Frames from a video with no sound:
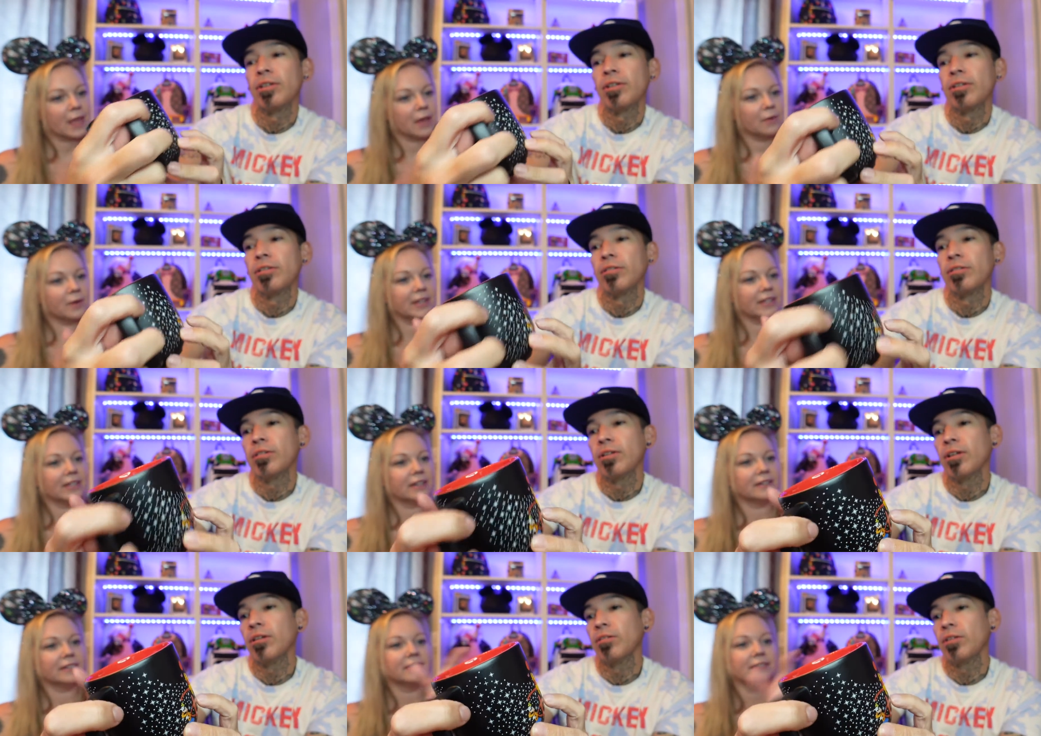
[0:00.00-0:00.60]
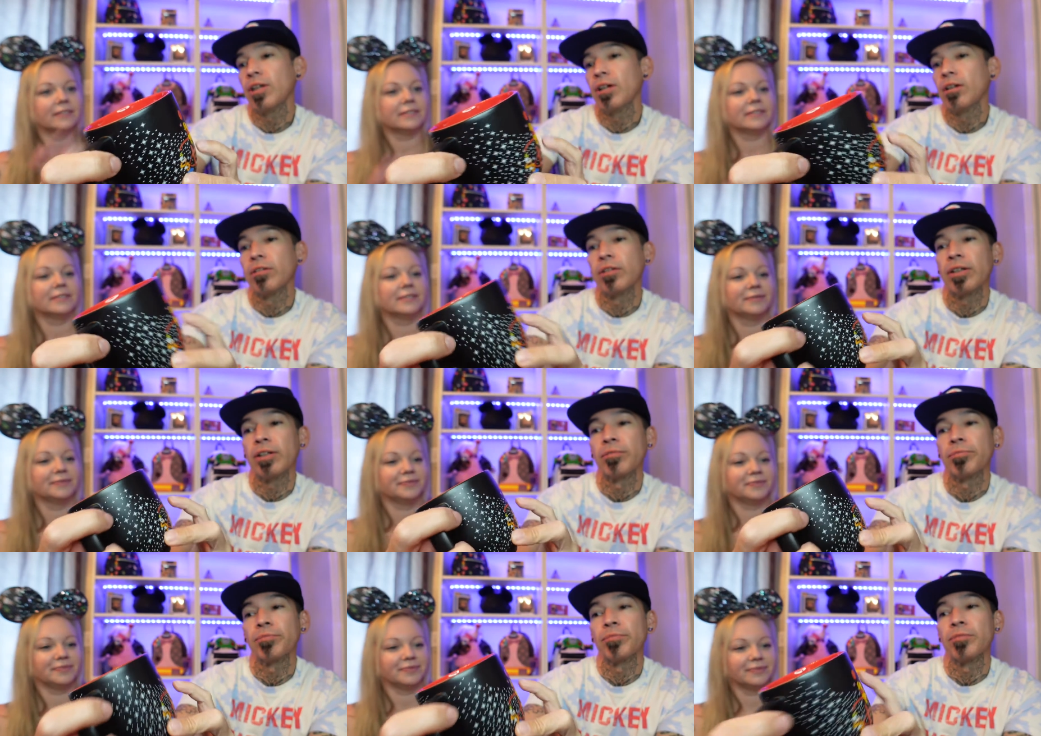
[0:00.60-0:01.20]
Speaker 1: right there. Oh yeah,
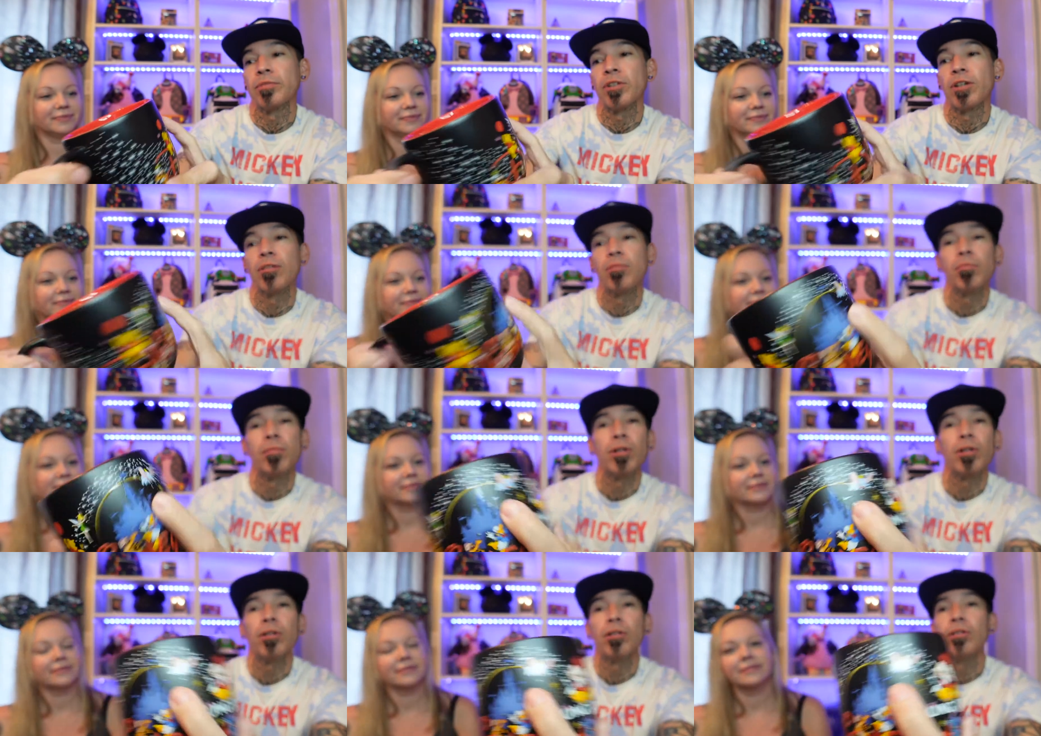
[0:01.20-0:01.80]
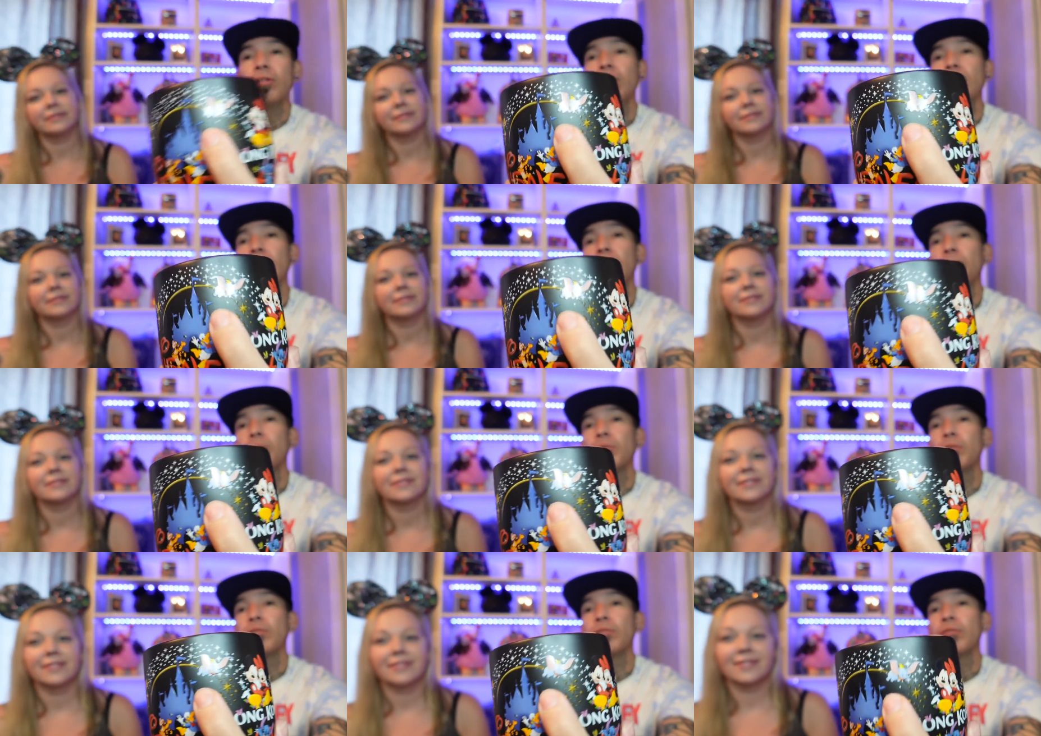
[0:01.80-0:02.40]
yeah. Dumbo
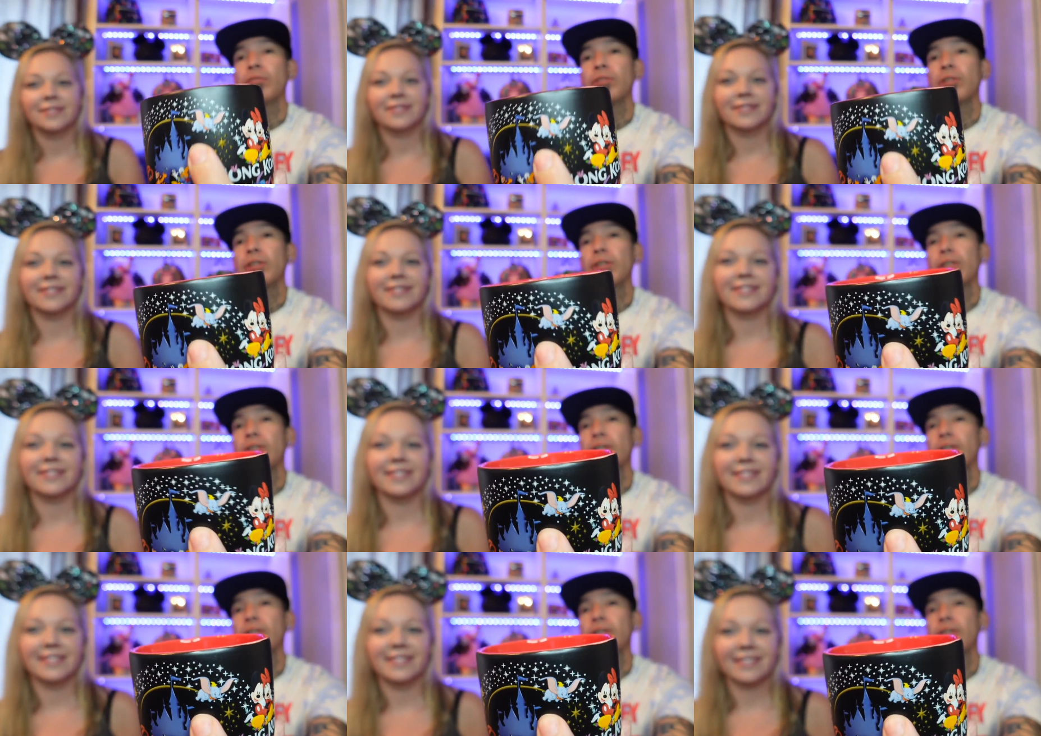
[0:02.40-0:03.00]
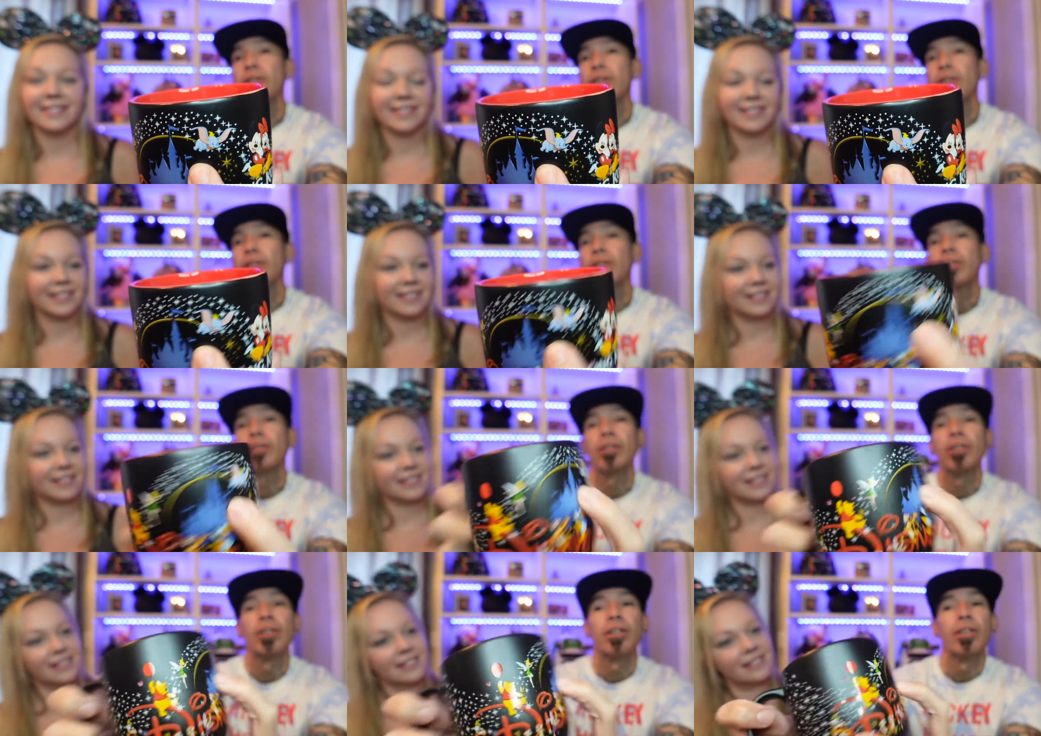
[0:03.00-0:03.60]
in the front here.
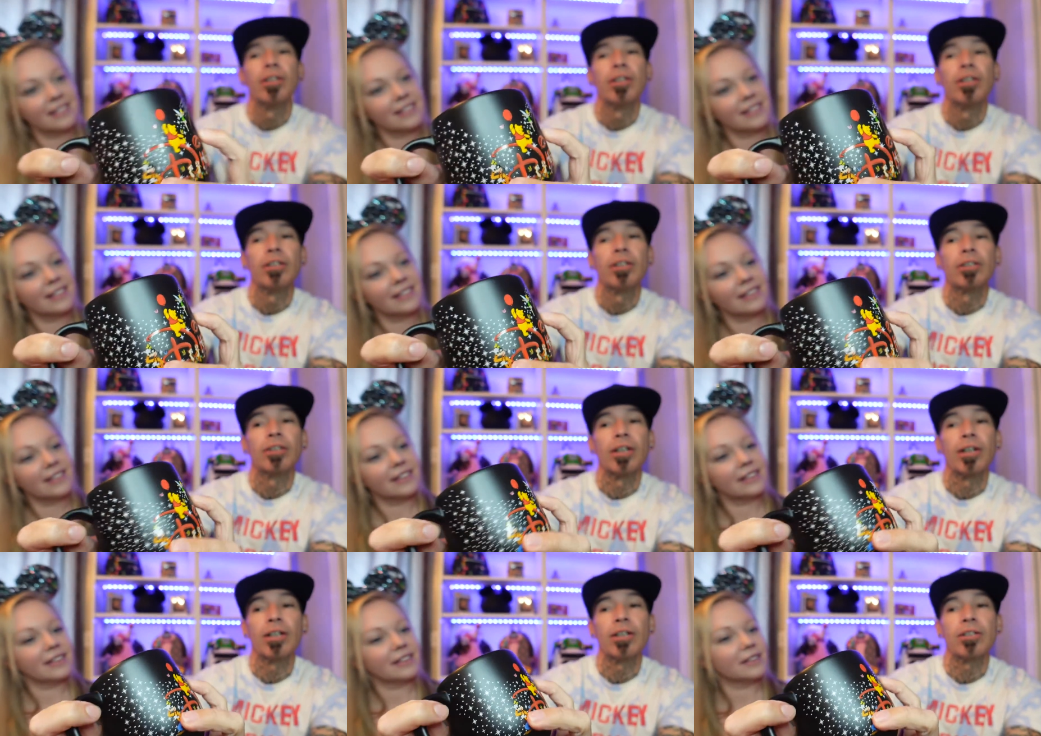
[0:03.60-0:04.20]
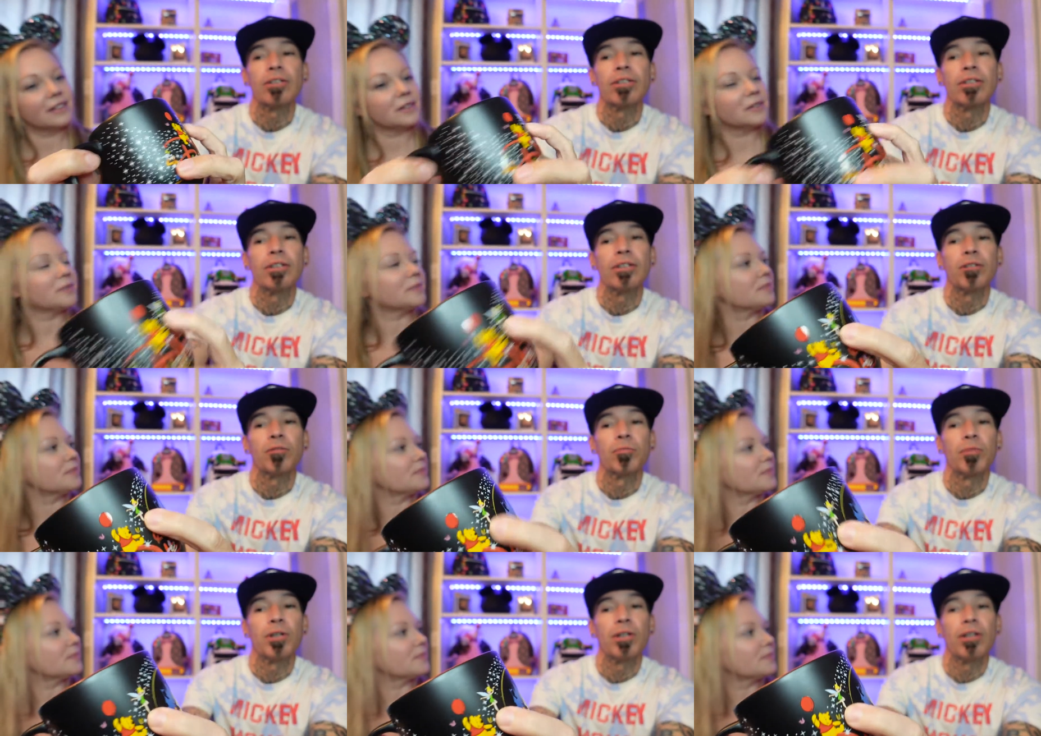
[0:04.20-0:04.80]
Got
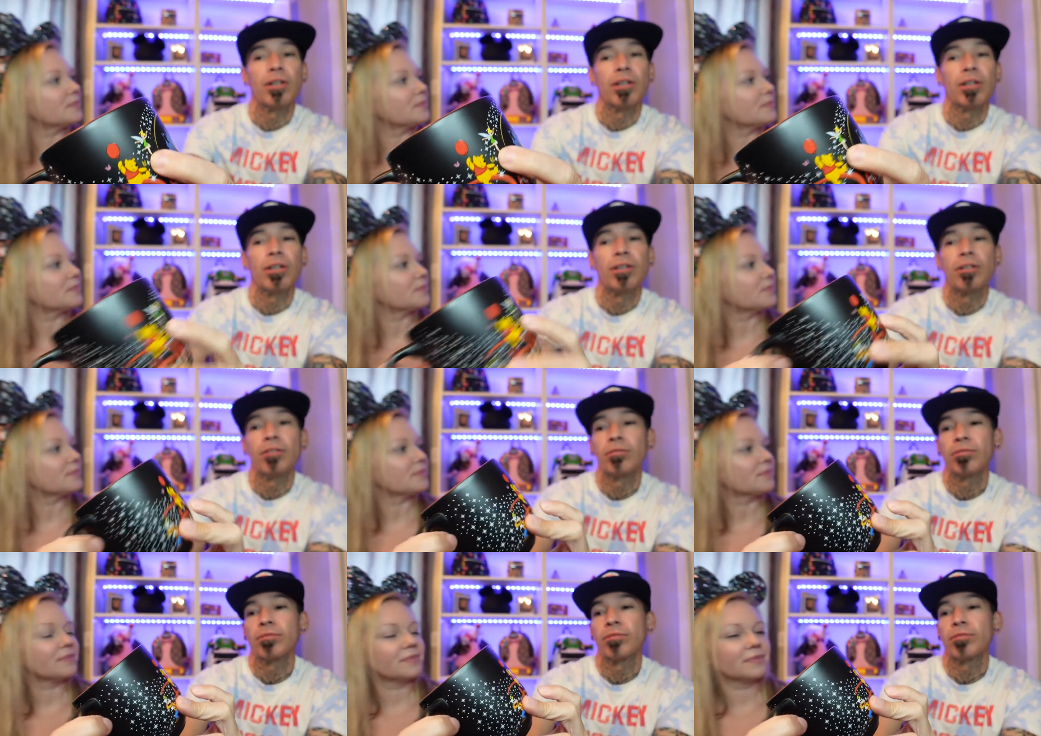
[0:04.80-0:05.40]
Tinkerbell,